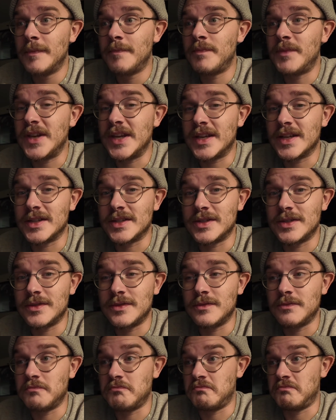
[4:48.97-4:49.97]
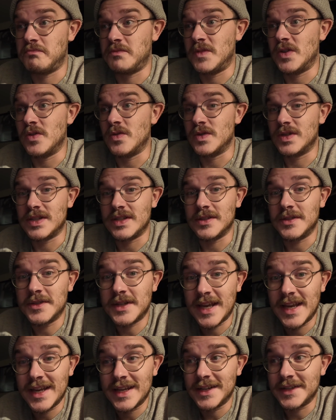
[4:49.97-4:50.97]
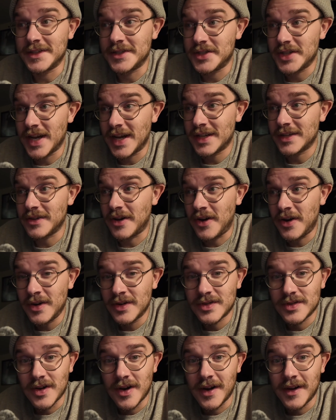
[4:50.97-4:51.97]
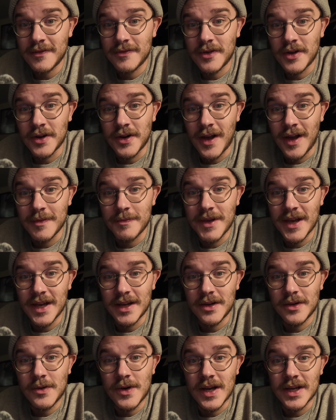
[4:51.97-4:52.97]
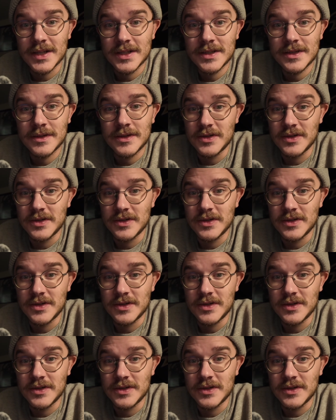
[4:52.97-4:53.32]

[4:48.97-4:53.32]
because you still can't eject a hard drive on iPad OS.